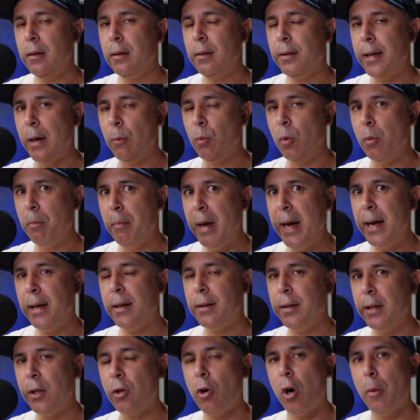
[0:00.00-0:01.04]
that will make
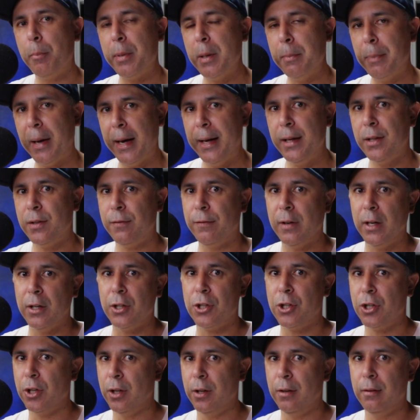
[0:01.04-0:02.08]
the copy paste
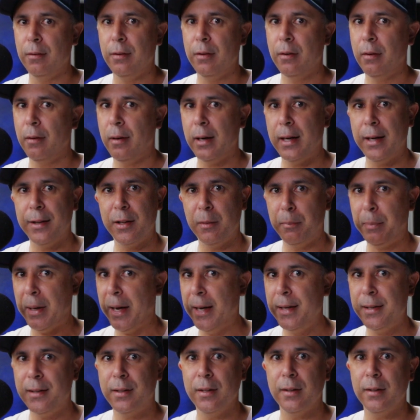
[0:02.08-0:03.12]
function either
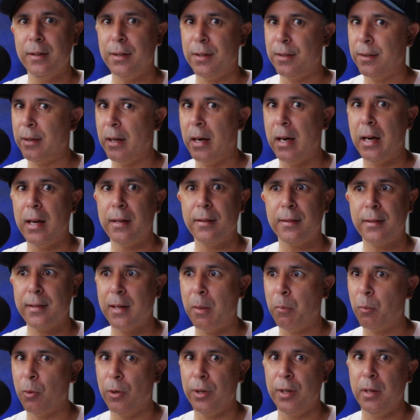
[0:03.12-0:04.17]
paste at the start,
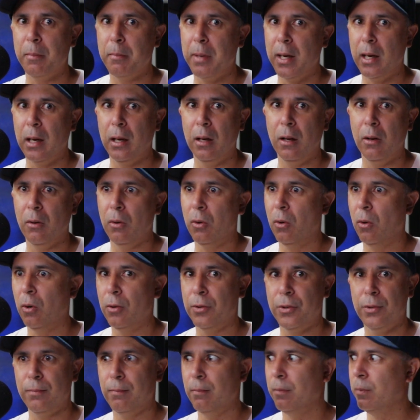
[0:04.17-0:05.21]
somewhere in the middle, or
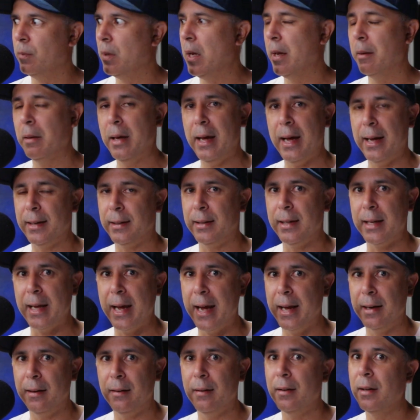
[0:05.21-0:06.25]
at the
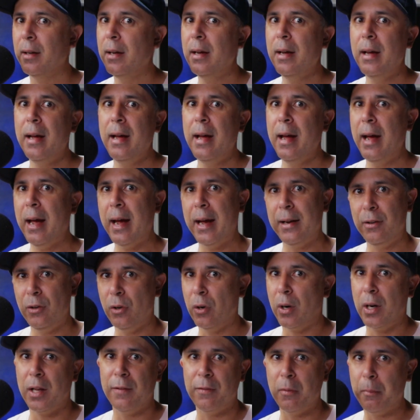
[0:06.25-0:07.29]
end, and
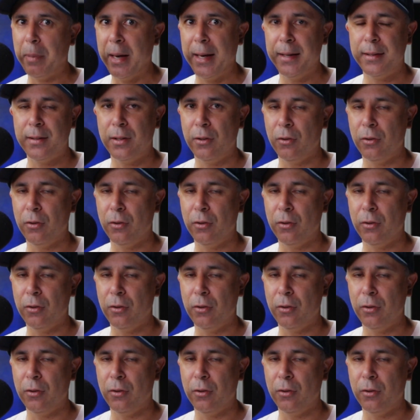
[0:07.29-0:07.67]
not even paste